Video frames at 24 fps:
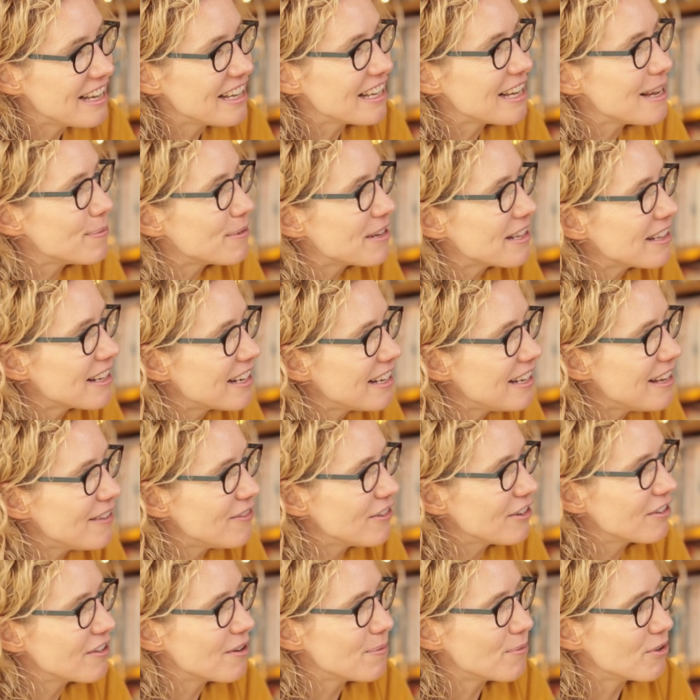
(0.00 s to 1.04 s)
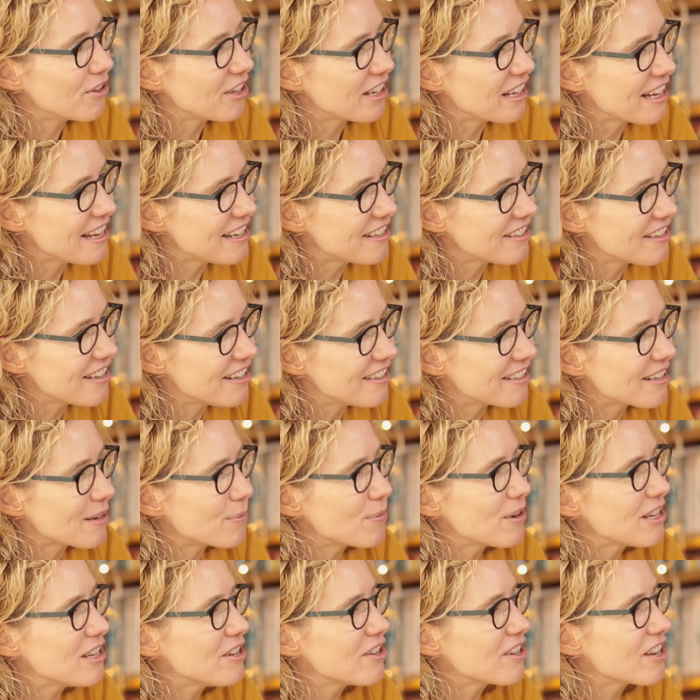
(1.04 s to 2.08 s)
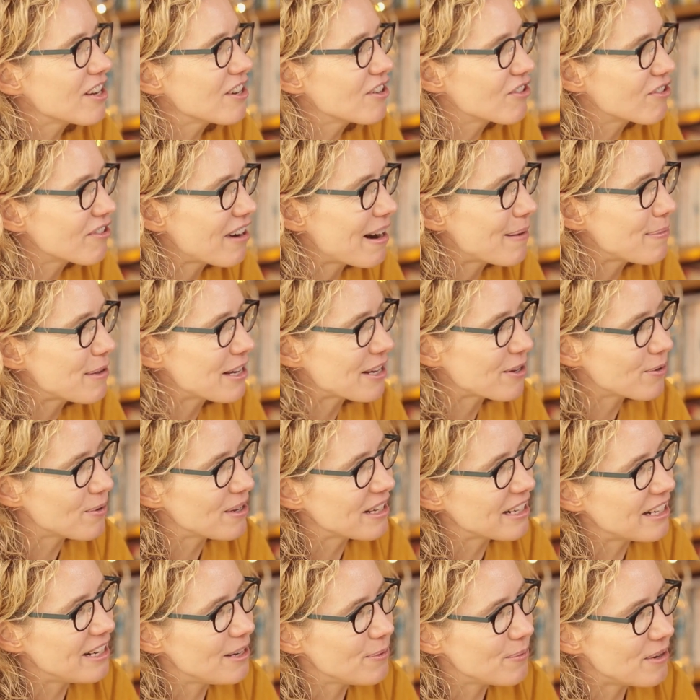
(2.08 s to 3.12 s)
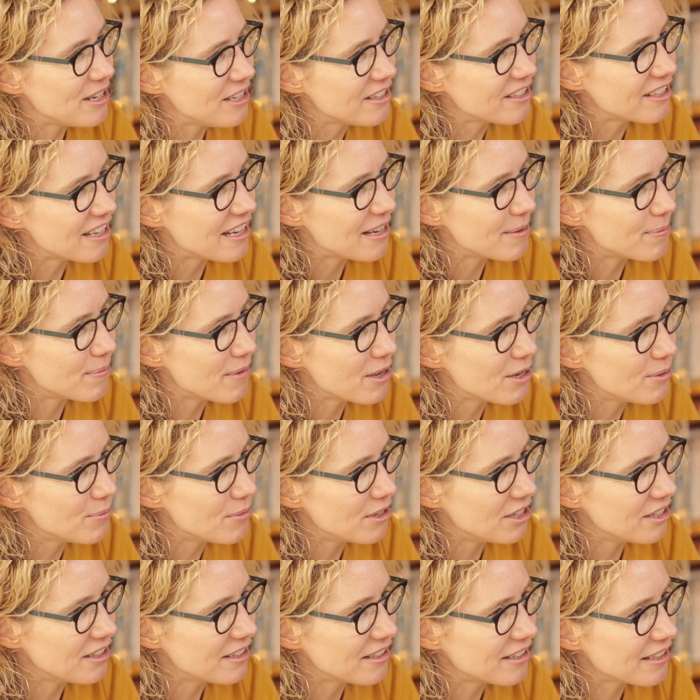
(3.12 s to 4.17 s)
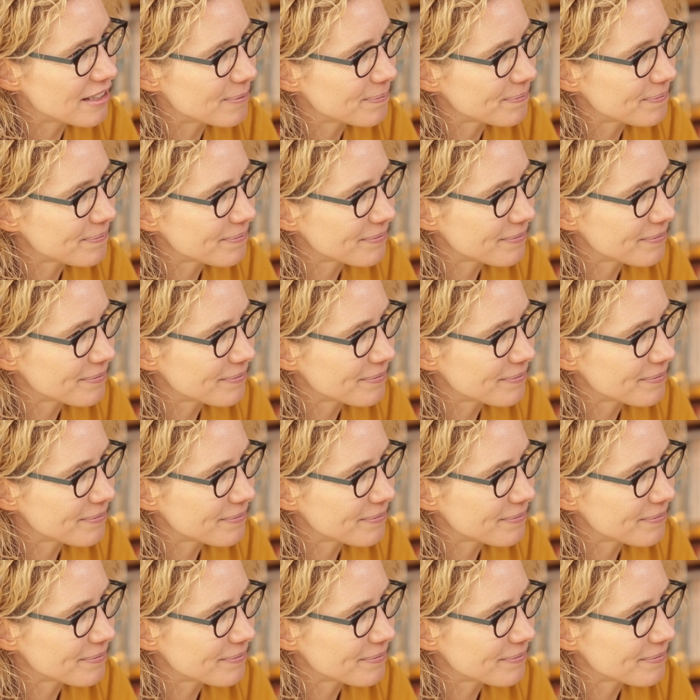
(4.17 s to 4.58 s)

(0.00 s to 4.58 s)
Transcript: Keep it in the living room or the kitchen, somewhere you can grab it quickly when you see a moment.